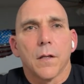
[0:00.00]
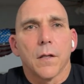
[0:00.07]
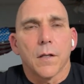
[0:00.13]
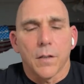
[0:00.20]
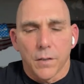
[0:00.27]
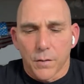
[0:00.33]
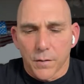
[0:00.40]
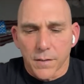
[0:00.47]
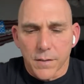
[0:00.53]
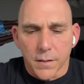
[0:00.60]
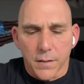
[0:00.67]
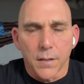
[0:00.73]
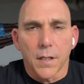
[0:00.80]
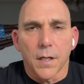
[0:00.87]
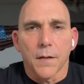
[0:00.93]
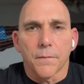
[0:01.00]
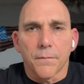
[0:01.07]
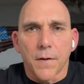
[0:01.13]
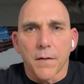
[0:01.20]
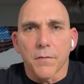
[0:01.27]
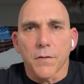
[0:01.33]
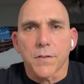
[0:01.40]
You know, it's a
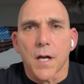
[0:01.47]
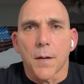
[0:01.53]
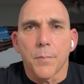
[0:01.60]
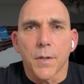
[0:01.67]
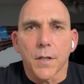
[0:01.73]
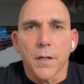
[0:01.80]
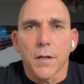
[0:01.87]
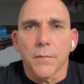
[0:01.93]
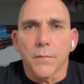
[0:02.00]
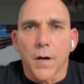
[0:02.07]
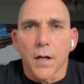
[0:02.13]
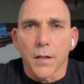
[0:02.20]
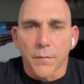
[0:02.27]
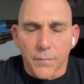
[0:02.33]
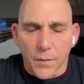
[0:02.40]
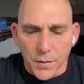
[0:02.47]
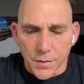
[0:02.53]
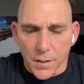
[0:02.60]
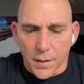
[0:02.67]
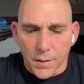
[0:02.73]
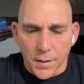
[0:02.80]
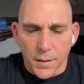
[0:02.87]
favorite topic of all of ours
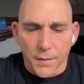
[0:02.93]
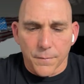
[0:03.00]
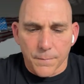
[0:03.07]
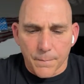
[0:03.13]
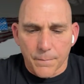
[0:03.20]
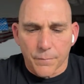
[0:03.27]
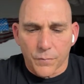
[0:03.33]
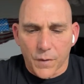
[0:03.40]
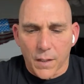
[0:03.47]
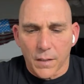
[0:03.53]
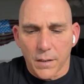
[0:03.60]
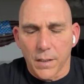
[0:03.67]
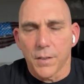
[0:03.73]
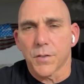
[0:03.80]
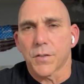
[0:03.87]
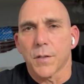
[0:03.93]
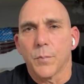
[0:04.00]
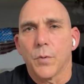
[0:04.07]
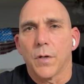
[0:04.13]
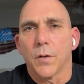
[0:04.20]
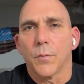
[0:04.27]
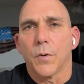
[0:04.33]
on here. Leadership
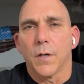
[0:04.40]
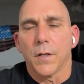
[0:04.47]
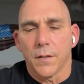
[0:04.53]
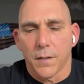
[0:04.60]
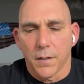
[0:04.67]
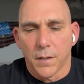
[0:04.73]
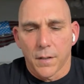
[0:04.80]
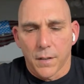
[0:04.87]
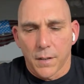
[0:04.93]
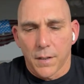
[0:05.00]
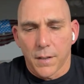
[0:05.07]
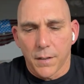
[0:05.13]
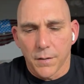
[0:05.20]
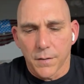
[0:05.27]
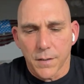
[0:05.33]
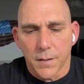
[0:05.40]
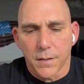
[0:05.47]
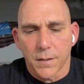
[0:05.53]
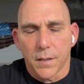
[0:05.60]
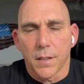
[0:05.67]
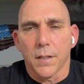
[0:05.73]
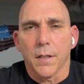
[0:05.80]
101. Here's a
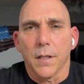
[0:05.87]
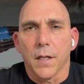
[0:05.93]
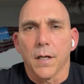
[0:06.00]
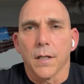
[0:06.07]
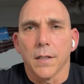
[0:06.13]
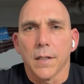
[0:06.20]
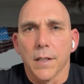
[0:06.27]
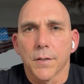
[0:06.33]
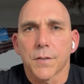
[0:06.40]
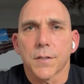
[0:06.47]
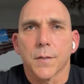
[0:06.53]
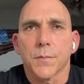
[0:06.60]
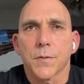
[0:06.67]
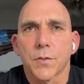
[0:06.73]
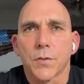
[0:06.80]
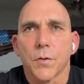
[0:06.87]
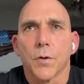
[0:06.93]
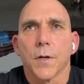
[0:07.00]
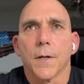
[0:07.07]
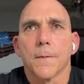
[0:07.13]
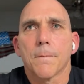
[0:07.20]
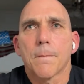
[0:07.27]
leadership
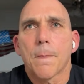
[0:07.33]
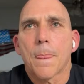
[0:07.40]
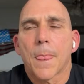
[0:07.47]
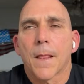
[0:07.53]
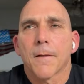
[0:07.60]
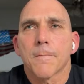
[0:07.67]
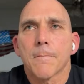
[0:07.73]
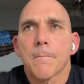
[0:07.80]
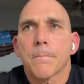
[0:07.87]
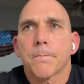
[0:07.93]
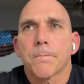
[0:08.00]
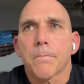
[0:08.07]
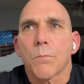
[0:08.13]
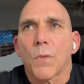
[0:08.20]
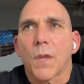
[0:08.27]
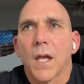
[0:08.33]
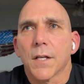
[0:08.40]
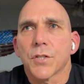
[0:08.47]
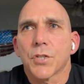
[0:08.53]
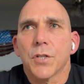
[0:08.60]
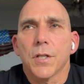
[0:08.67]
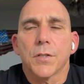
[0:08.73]
story. I
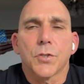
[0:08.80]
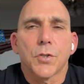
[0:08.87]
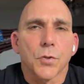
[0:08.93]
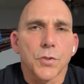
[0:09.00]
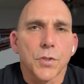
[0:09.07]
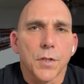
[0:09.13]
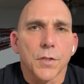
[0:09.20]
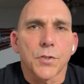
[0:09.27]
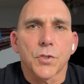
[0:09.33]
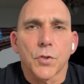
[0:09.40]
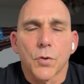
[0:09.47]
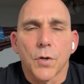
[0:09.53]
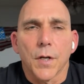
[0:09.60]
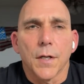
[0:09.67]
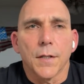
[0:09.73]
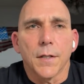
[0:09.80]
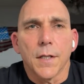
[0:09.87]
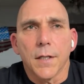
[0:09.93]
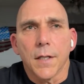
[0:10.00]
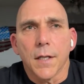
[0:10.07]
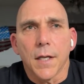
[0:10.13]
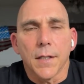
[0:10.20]
should have told you the story
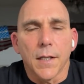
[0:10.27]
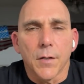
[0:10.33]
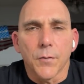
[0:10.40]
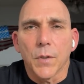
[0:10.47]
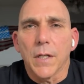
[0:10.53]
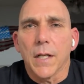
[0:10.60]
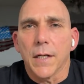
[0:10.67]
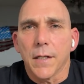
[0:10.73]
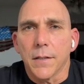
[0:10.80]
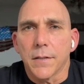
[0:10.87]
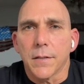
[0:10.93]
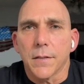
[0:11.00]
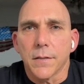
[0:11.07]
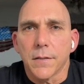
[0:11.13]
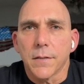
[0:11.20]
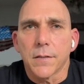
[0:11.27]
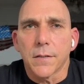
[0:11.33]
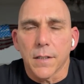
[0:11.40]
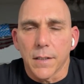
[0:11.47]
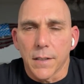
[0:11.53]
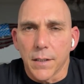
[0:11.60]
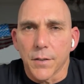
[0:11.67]
and then related to
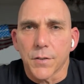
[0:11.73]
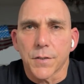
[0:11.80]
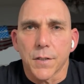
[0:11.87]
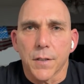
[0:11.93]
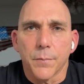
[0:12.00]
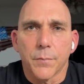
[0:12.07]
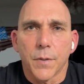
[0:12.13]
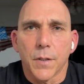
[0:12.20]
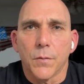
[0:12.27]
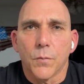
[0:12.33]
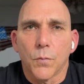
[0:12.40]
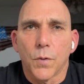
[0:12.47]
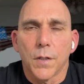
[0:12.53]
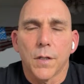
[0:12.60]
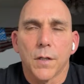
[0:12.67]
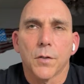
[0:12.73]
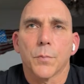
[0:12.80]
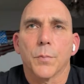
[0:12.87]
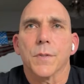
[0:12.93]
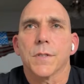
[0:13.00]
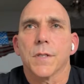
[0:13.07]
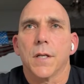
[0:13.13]
leadership, but
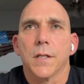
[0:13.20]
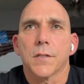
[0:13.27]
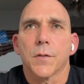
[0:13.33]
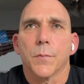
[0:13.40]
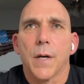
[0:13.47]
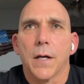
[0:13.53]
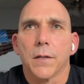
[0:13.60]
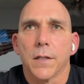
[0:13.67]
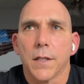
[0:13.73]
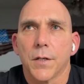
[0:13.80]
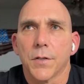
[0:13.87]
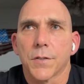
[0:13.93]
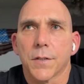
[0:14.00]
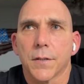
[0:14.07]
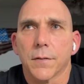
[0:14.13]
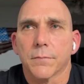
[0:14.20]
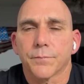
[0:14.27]
100% it's about leadership.